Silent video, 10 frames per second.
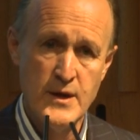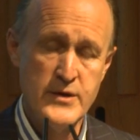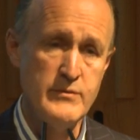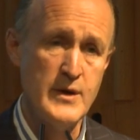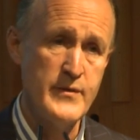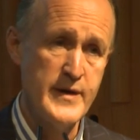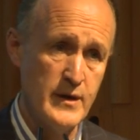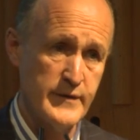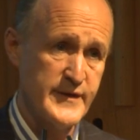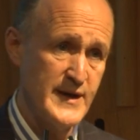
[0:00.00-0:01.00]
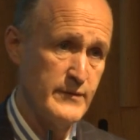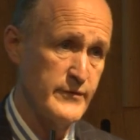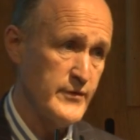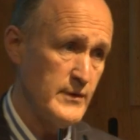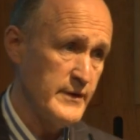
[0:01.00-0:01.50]
You know the Arts
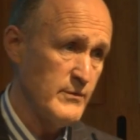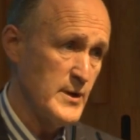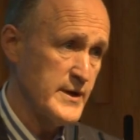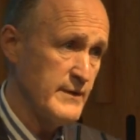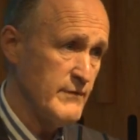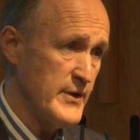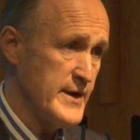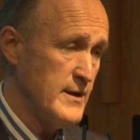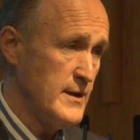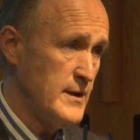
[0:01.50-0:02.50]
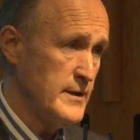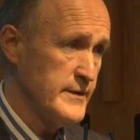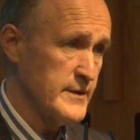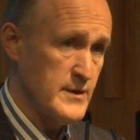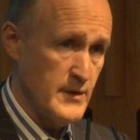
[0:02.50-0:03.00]
Council is working very hard,
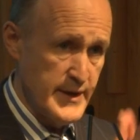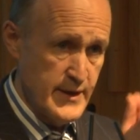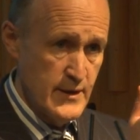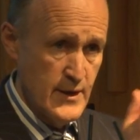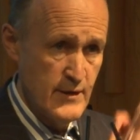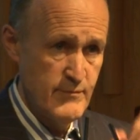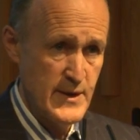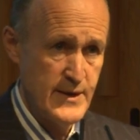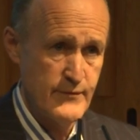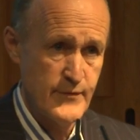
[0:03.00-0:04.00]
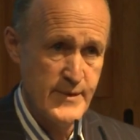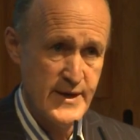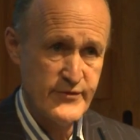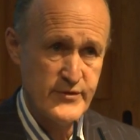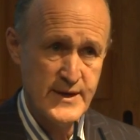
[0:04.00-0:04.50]
and a colleague of mine from the
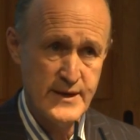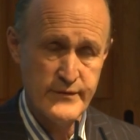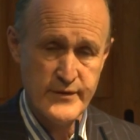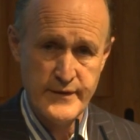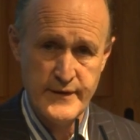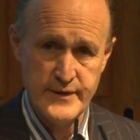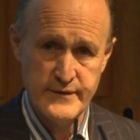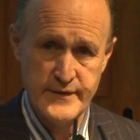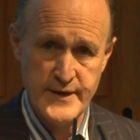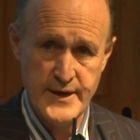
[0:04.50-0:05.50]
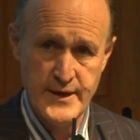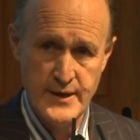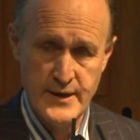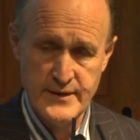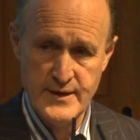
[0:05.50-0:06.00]
National Council is here today,
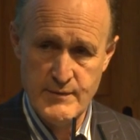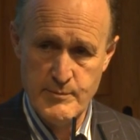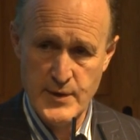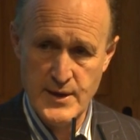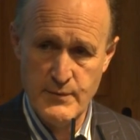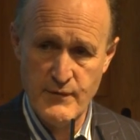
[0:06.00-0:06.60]
David Bryan.